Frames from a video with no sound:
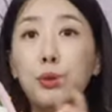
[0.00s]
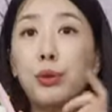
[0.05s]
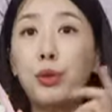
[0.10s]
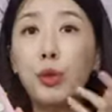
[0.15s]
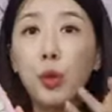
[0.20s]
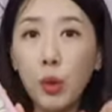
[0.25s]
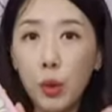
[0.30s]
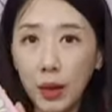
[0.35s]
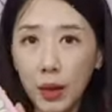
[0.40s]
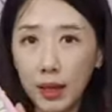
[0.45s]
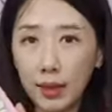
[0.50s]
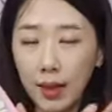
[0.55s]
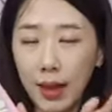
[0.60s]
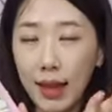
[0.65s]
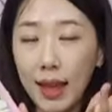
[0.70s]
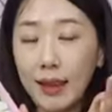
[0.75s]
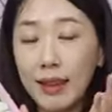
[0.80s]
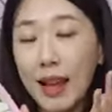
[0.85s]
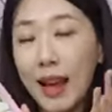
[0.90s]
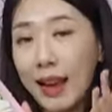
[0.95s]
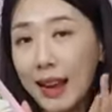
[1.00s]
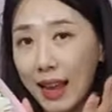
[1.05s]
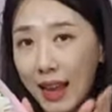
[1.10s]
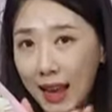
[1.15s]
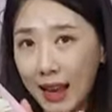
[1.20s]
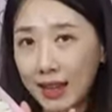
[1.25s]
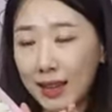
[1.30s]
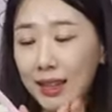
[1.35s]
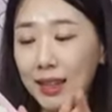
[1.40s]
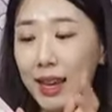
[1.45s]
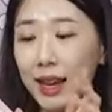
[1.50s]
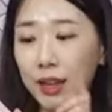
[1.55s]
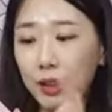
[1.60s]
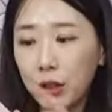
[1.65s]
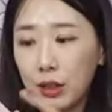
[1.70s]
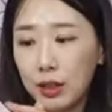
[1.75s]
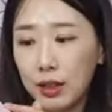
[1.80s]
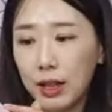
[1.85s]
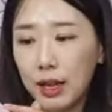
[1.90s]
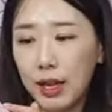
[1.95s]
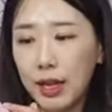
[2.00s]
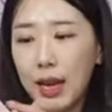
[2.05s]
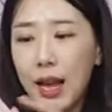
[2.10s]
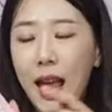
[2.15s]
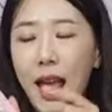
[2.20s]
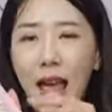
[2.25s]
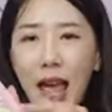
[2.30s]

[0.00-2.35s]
bulgogi that I had the other day,